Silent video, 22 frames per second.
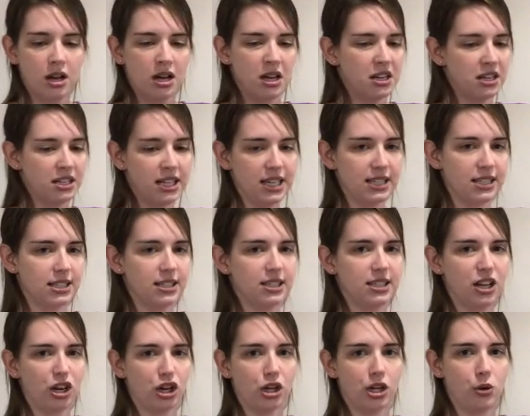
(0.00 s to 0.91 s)

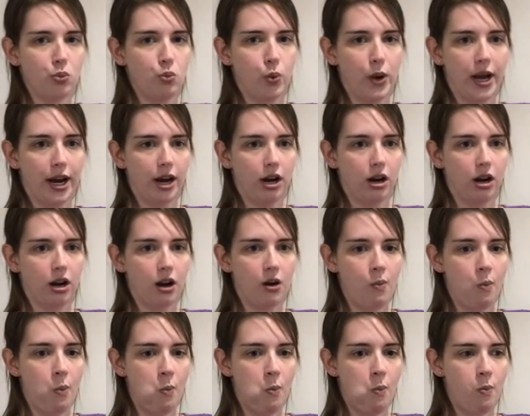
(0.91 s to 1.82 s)
necessarily where
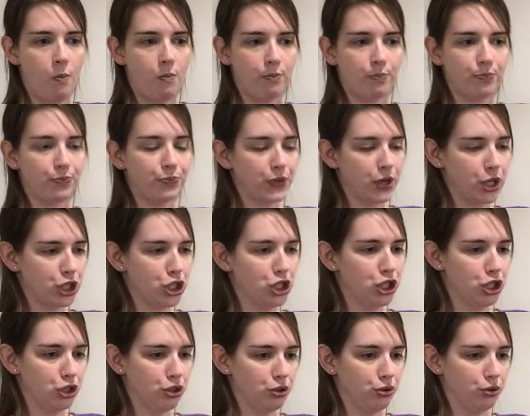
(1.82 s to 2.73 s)

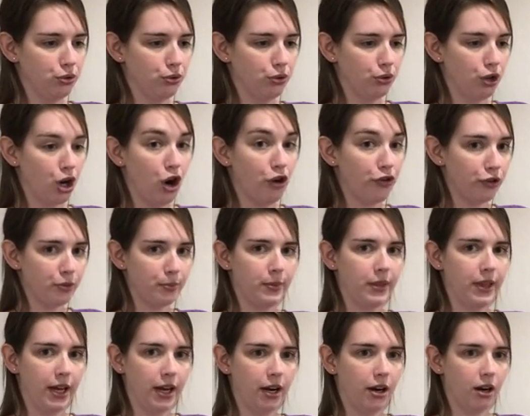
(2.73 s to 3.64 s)
to go from
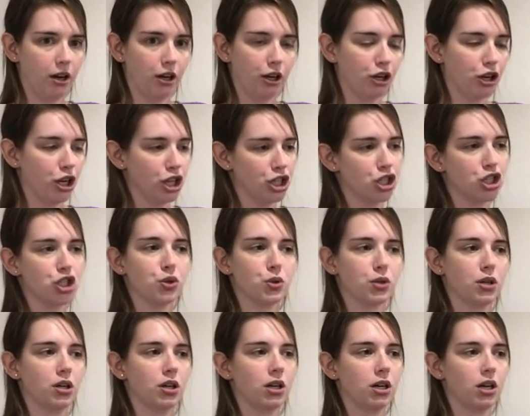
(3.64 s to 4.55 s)
there, you're not
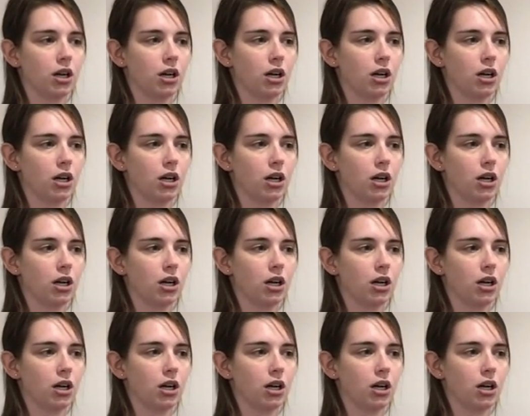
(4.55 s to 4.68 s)
sure